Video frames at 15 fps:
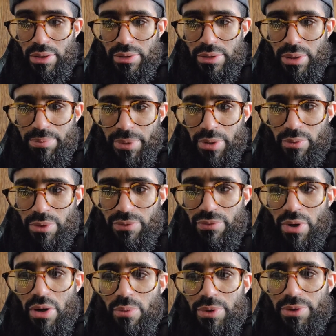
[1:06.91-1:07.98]
something was
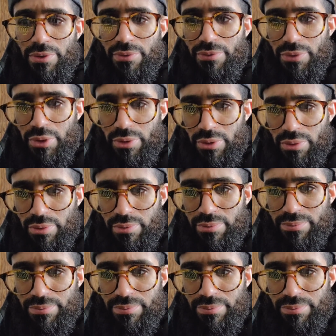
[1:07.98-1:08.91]
wrong with the fuel.